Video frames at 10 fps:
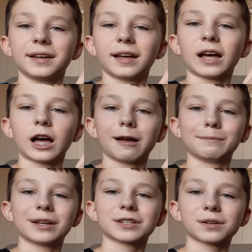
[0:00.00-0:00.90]

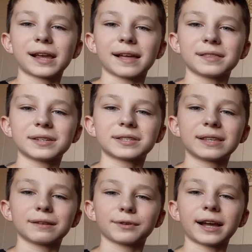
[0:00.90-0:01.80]
So yeah,
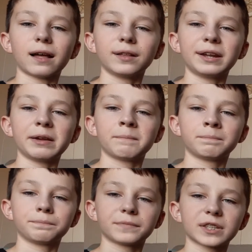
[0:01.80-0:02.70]
the reality,
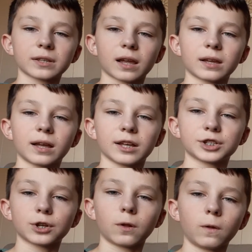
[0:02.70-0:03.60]

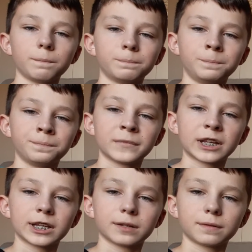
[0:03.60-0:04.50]
soul,
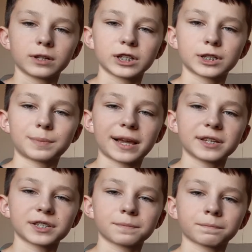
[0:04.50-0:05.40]

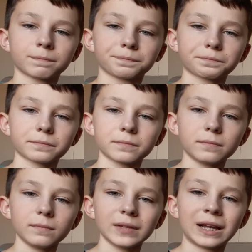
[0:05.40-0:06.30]
space,
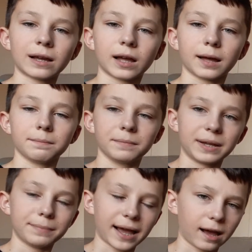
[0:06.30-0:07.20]

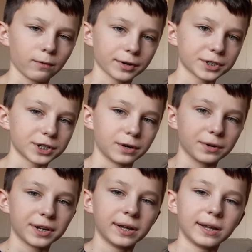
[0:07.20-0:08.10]
and power stone.
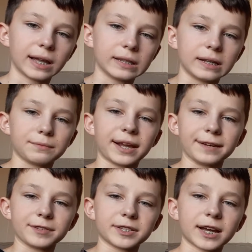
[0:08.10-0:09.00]
And then we
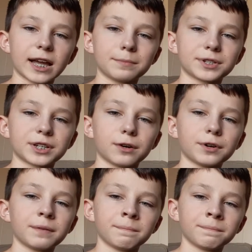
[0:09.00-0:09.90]
have the time
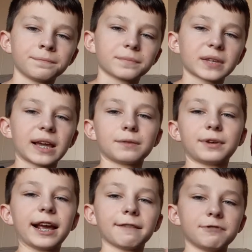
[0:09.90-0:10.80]
stone, and
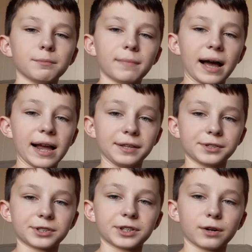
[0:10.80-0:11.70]
we have the mind
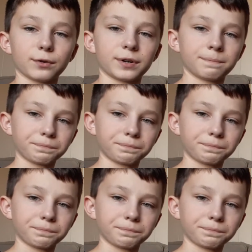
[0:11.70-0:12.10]
stone.